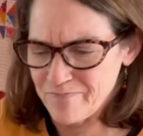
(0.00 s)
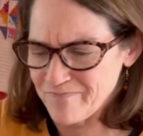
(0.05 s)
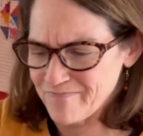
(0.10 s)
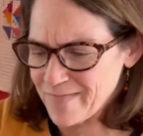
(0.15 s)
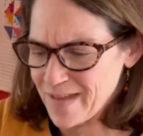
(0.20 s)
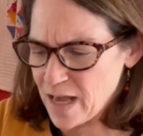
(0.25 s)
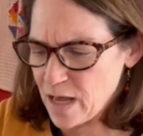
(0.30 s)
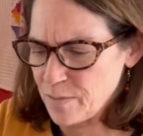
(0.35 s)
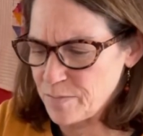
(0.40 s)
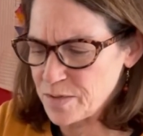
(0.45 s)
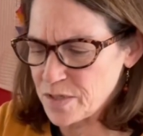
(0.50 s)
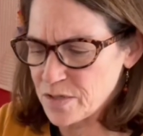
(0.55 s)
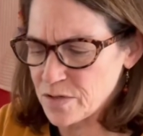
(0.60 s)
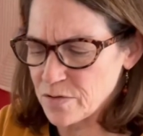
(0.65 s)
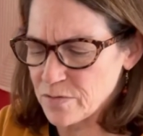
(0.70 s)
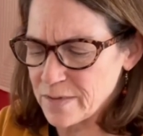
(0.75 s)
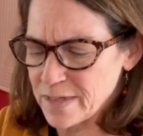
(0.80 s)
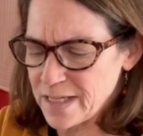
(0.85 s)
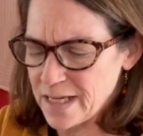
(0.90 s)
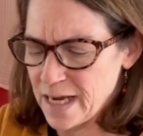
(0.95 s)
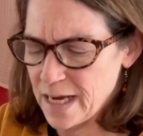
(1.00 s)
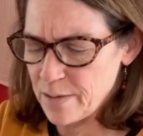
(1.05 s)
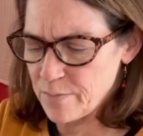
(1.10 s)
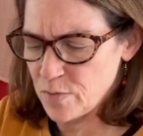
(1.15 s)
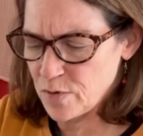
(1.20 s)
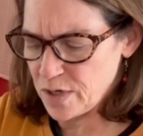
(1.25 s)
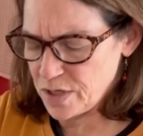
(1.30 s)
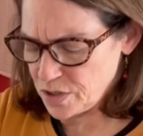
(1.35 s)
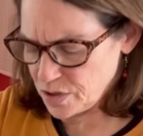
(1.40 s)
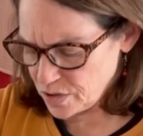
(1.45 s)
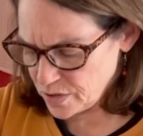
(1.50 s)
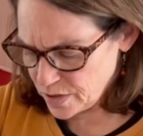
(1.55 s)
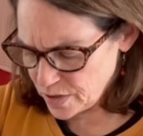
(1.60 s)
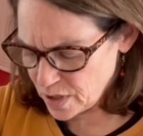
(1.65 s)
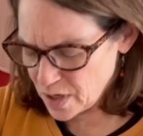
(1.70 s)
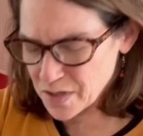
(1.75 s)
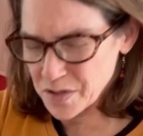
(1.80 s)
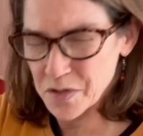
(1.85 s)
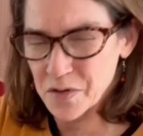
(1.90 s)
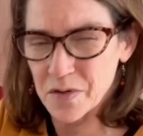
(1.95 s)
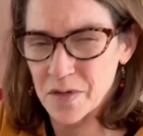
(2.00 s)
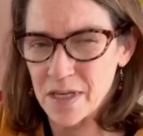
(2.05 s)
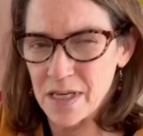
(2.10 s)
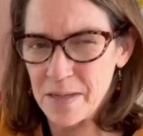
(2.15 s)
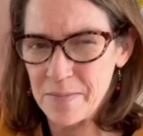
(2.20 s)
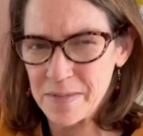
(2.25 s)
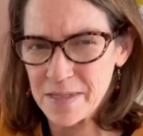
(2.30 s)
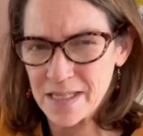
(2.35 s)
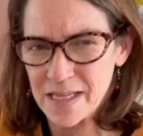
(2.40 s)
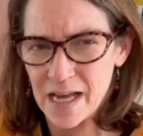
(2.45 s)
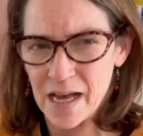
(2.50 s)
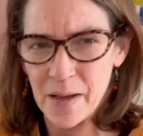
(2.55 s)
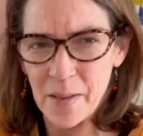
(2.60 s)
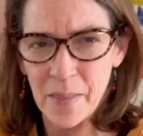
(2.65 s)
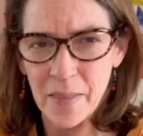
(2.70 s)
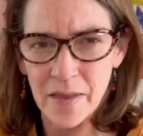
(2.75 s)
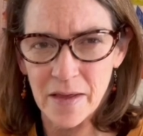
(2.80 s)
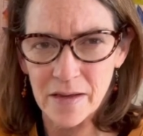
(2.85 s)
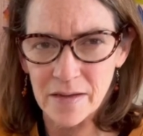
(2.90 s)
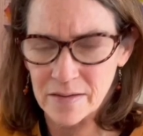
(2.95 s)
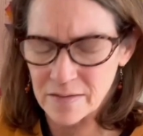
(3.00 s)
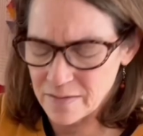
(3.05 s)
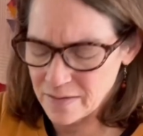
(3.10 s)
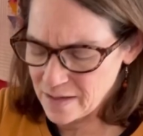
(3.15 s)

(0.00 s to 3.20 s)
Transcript: helps to retain moisture. It also keeps down the